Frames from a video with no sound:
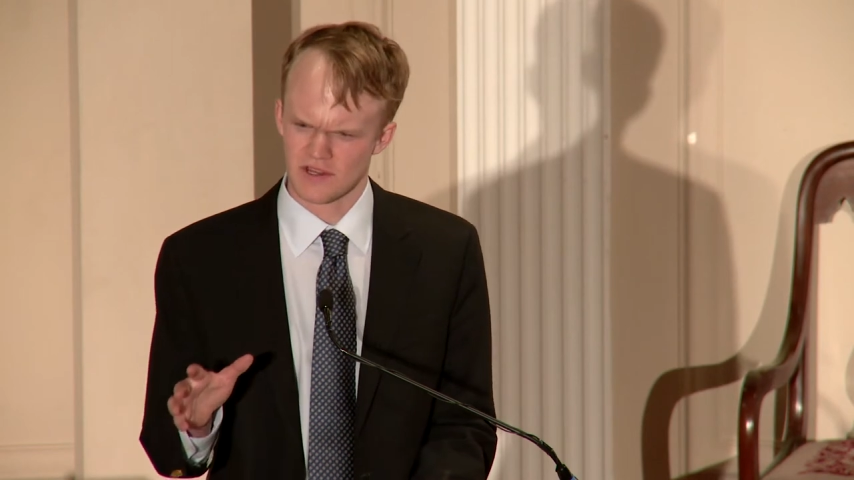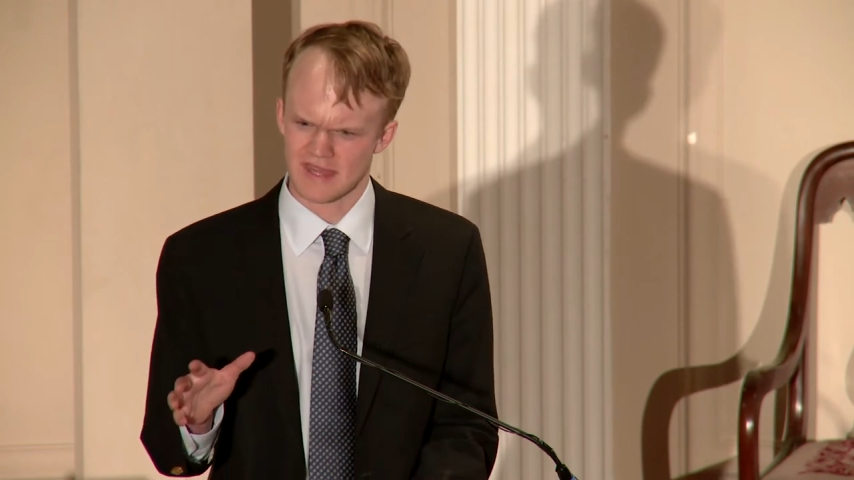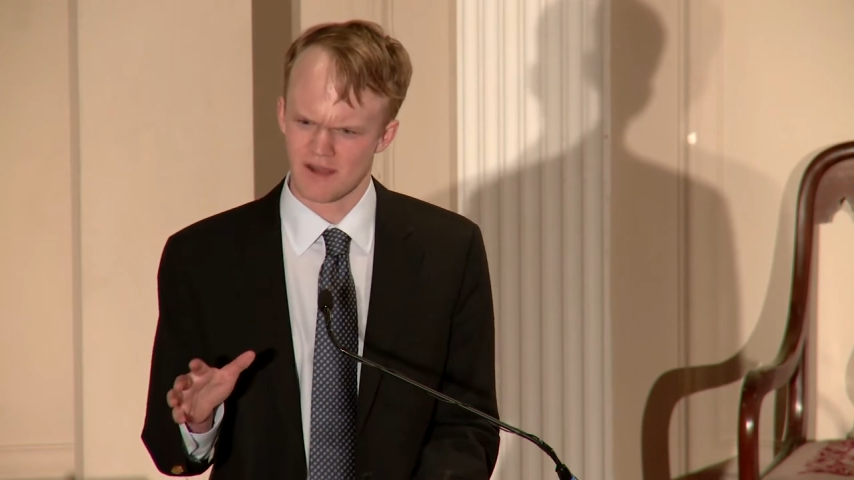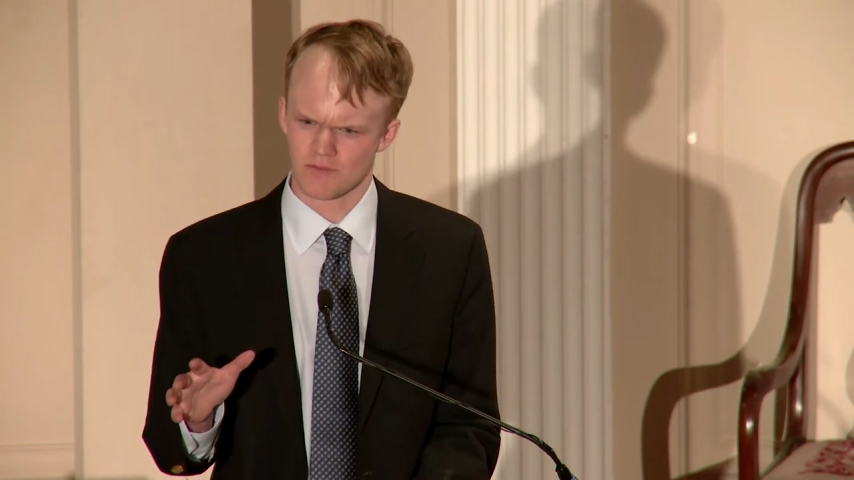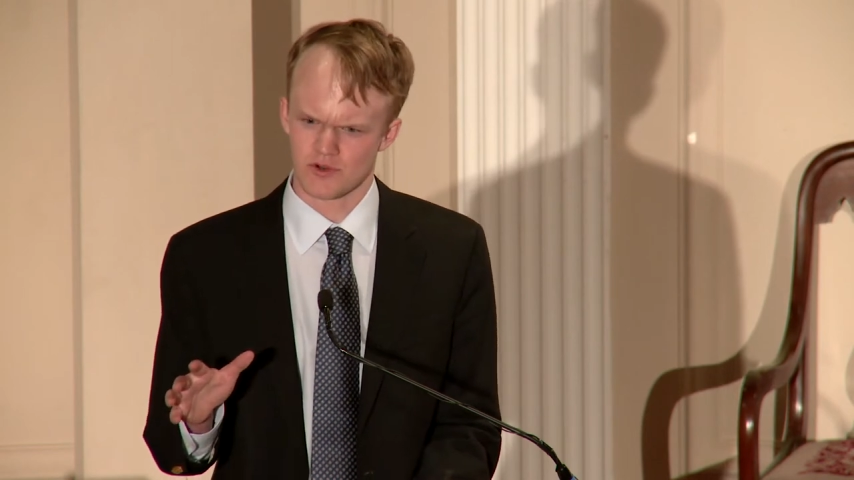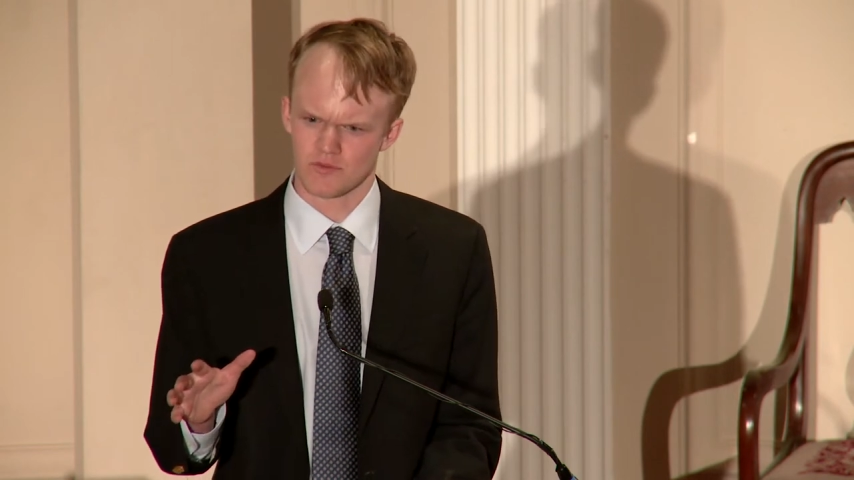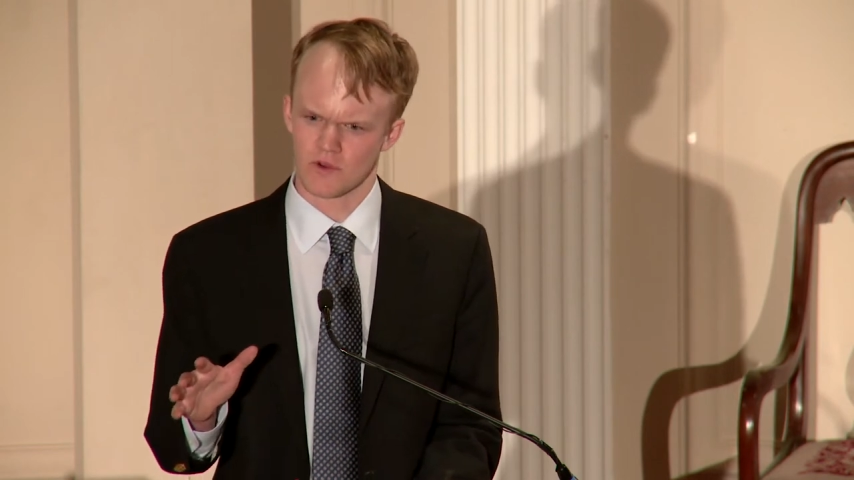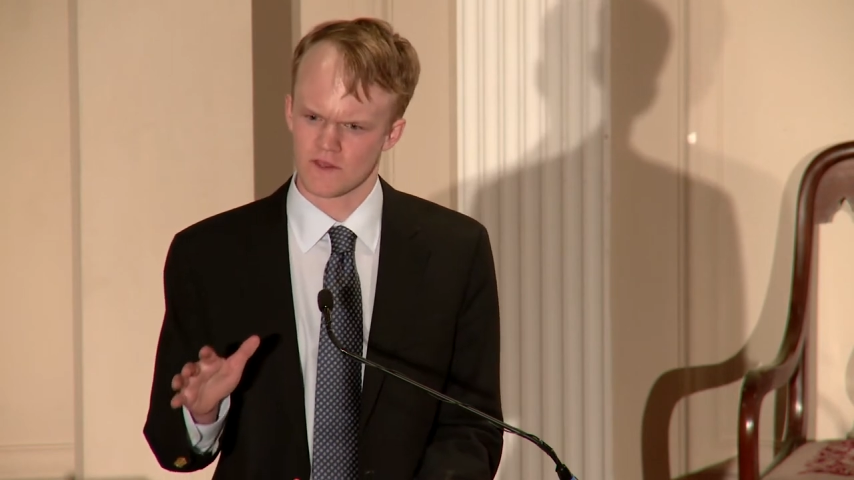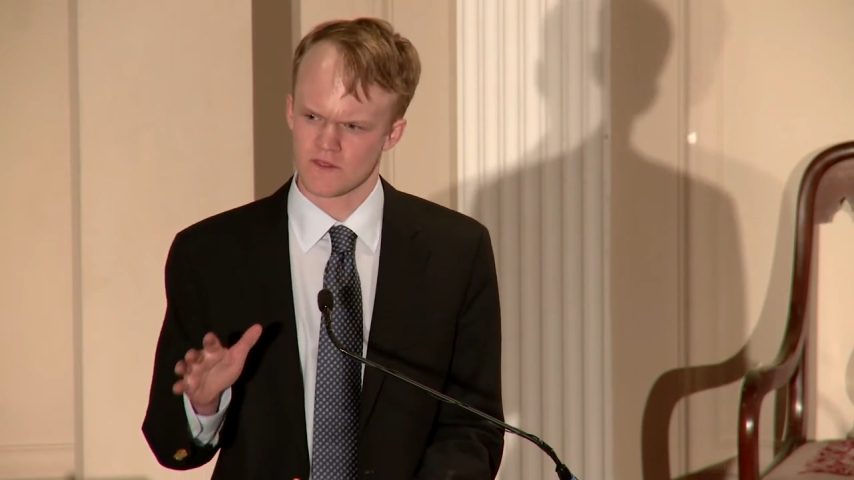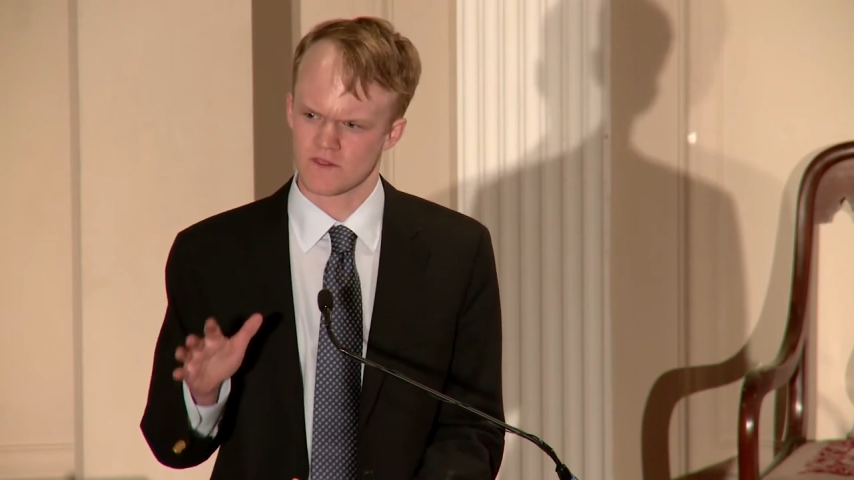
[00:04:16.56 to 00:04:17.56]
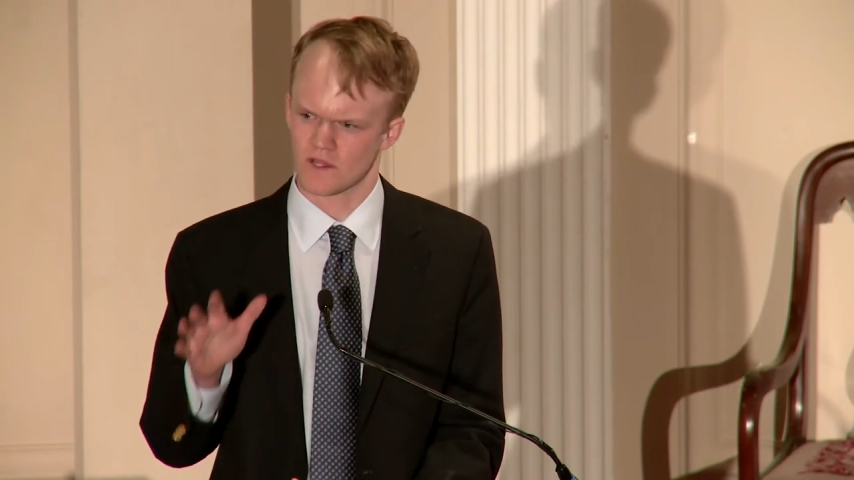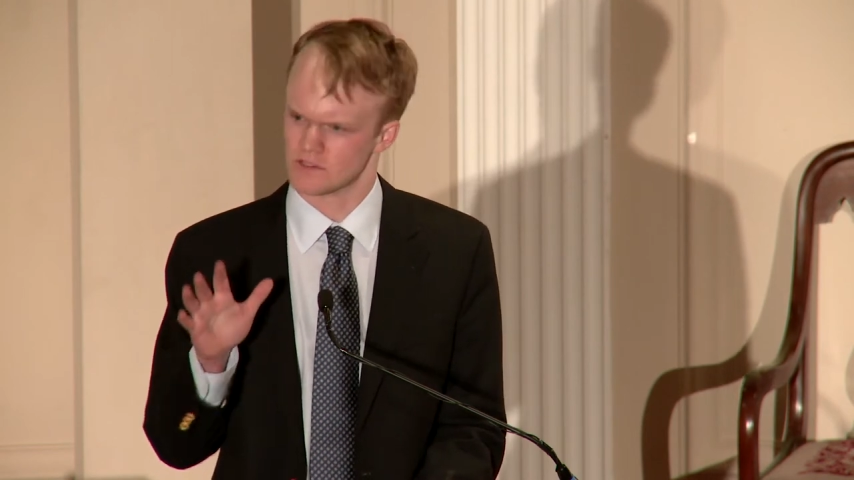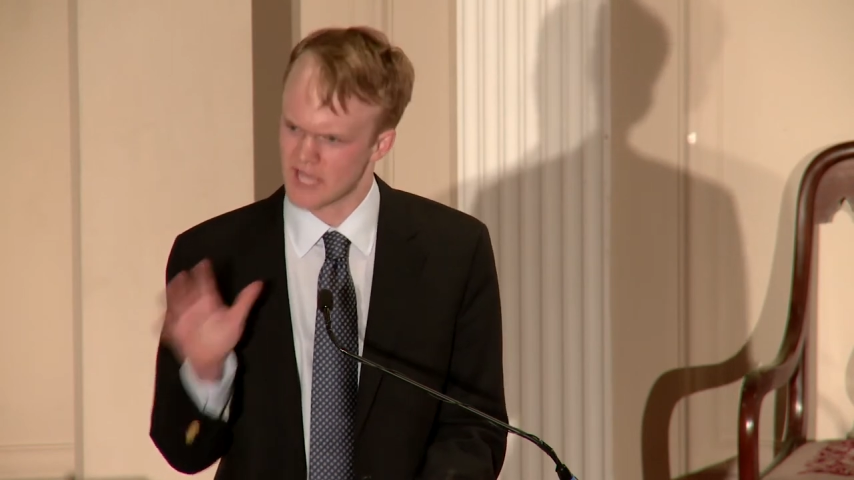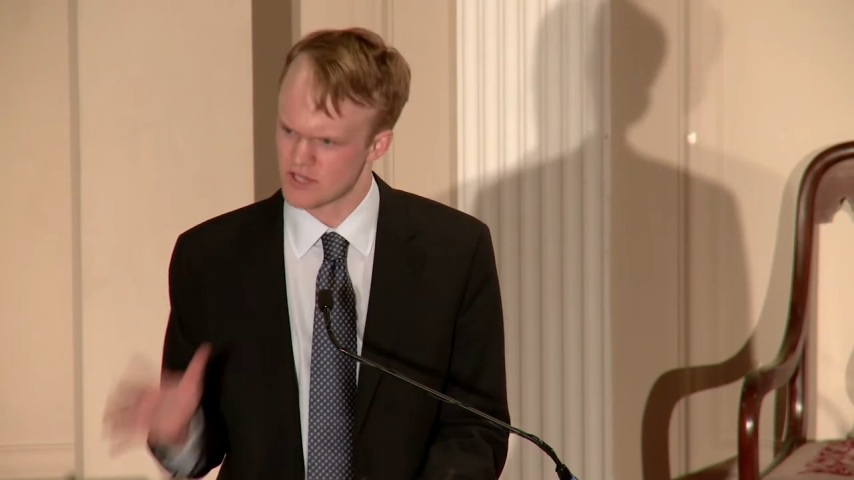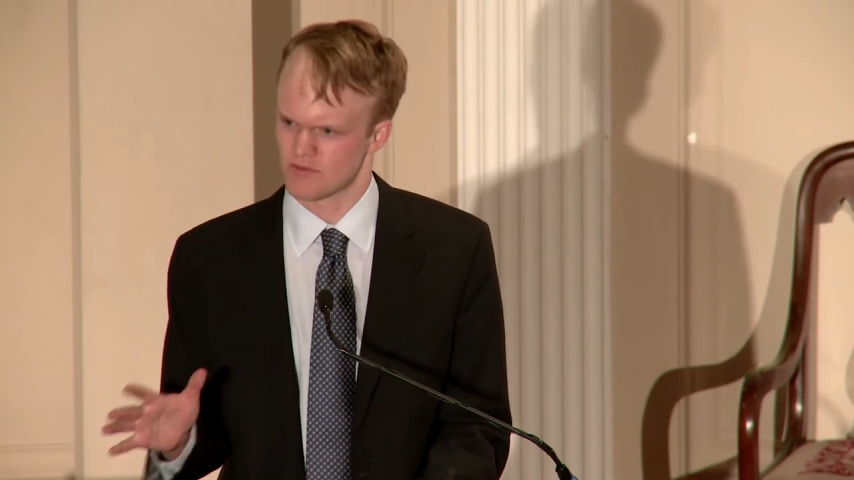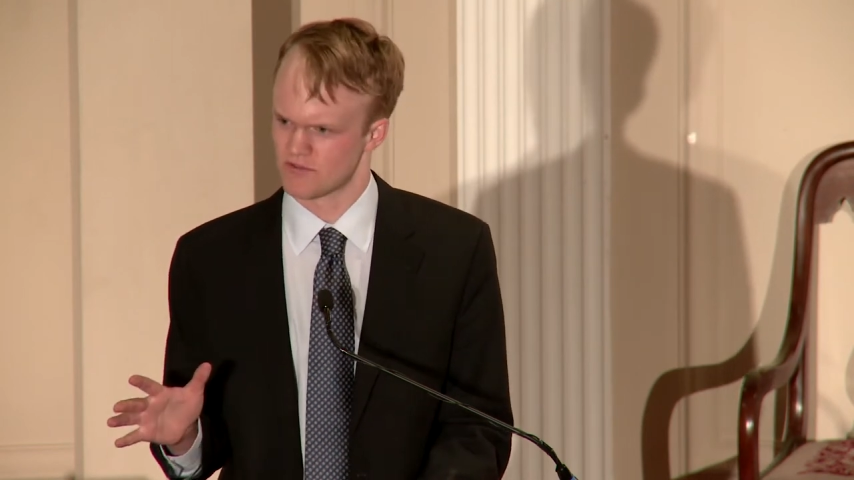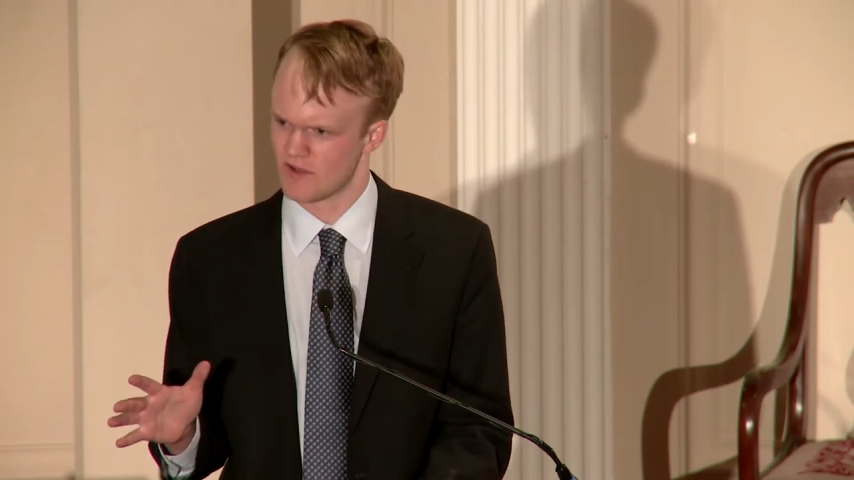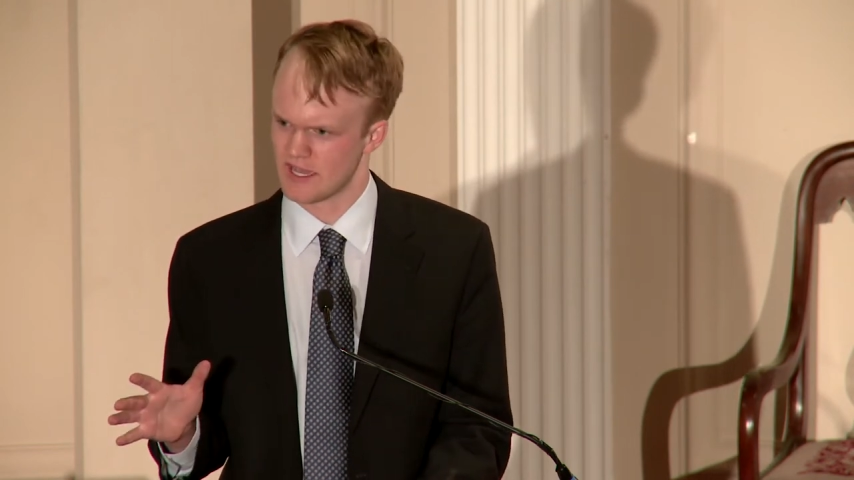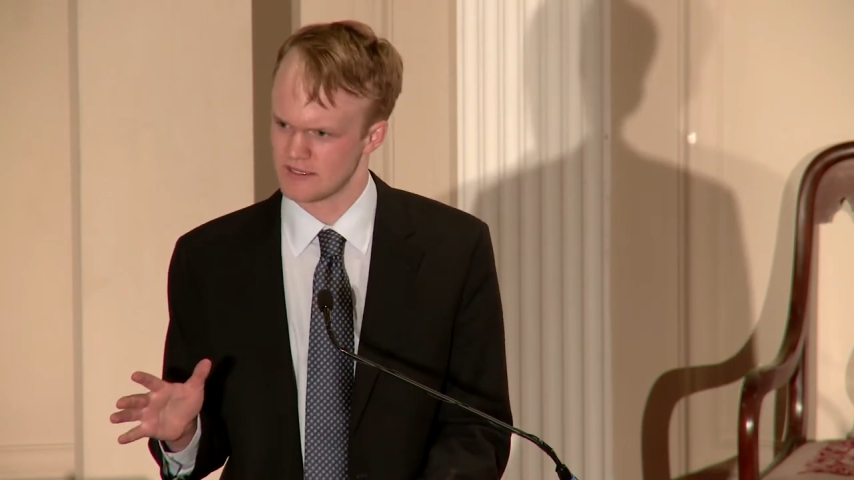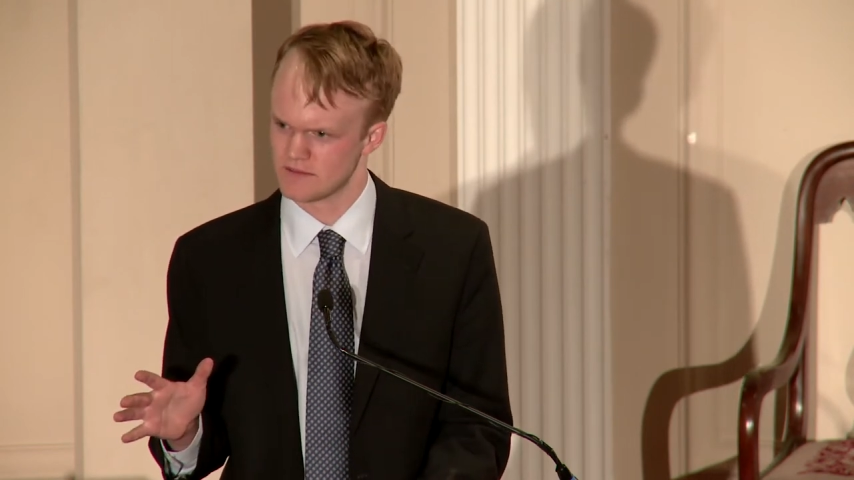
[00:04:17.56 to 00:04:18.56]
in that room was
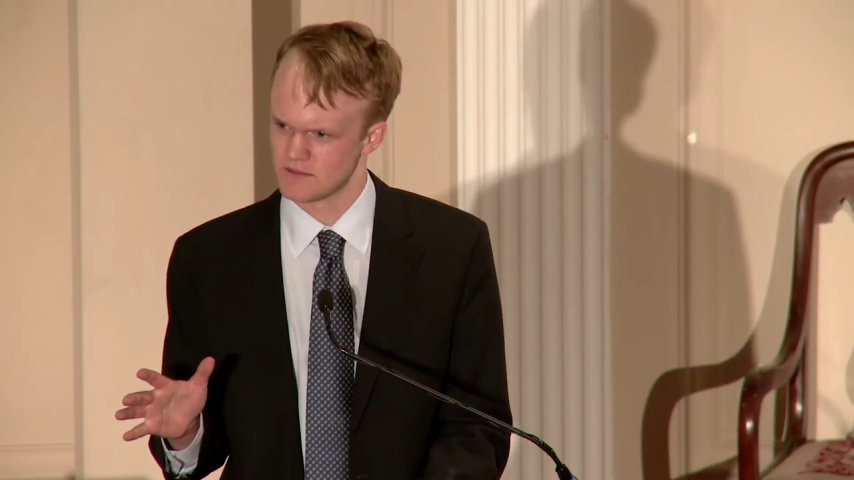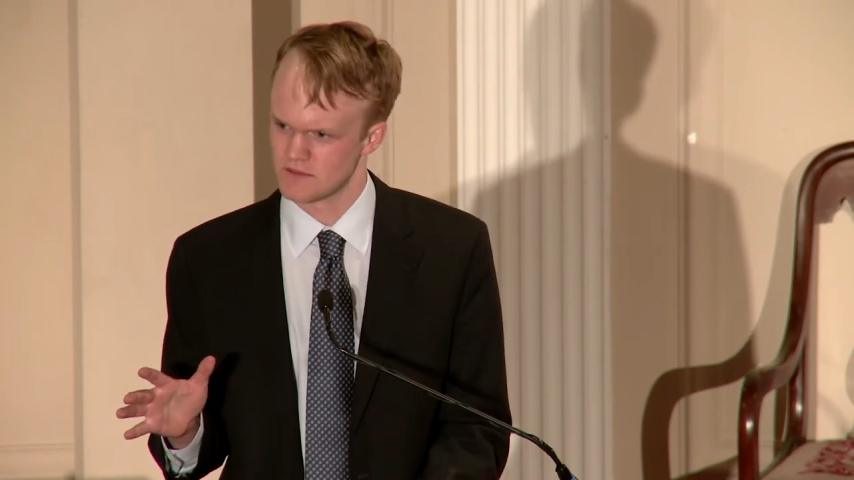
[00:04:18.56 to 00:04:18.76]
electrifying.